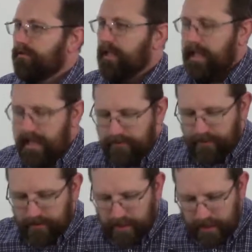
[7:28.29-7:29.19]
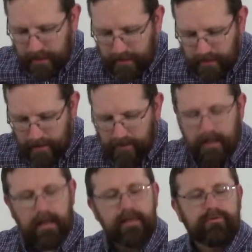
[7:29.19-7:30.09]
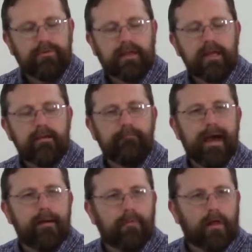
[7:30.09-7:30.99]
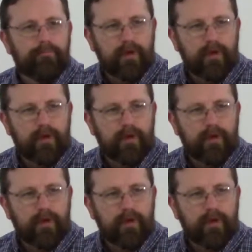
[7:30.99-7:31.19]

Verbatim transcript: the heathen king Nebuchadnezzar, the king of Babylon,